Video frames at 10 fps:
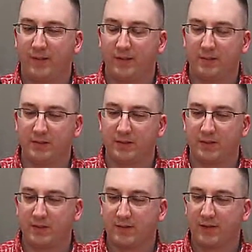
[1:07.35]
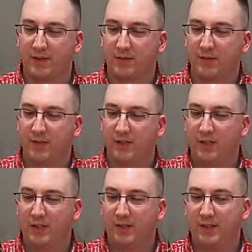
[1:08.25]
let me see. It says
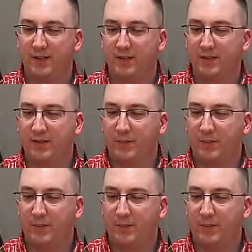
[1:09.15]
an India